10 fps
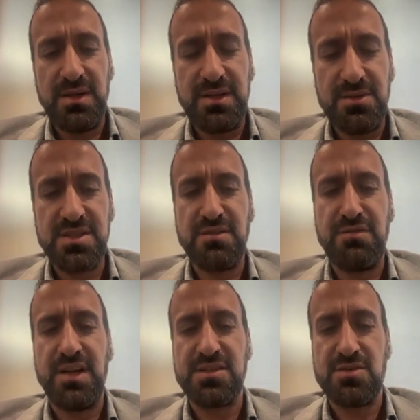There's
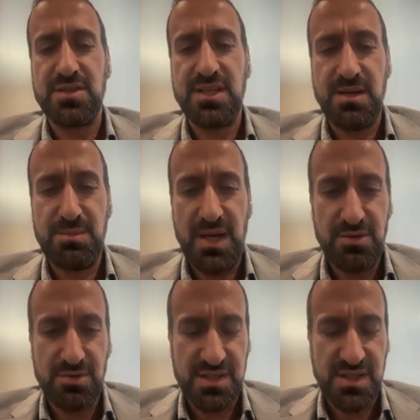effects on the
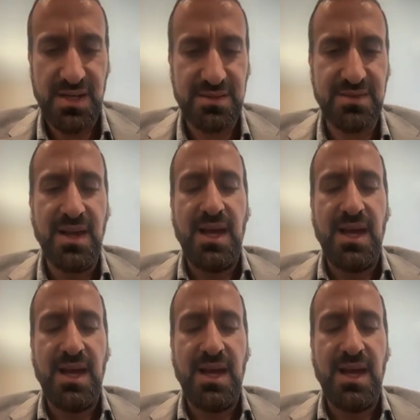hepatocyte,